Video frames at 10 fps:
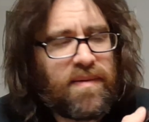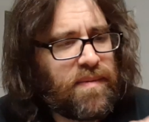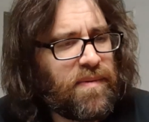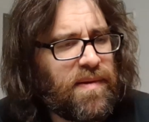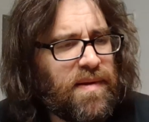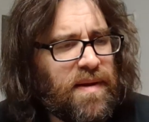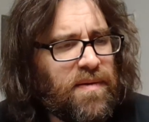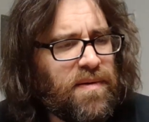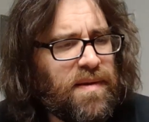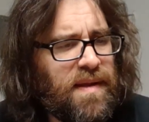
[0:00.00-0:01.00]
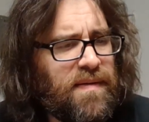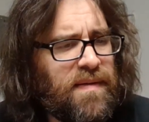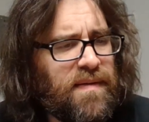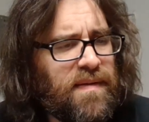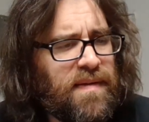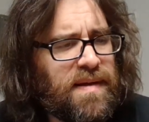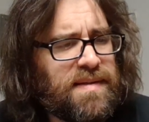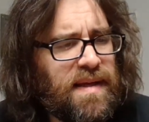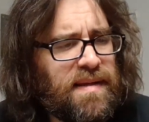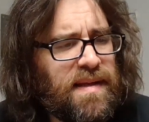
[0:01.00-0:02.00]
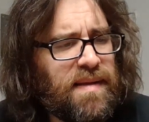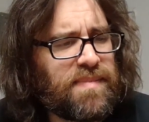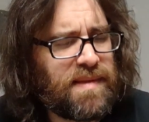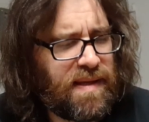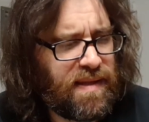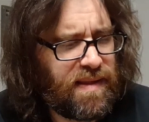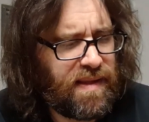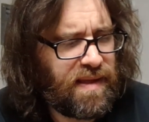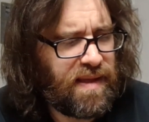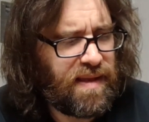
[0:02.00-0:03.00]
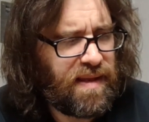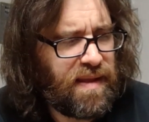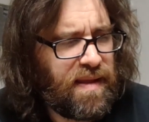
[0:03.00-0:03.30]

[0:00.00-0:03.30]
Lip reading: Or early cassette tapes like that.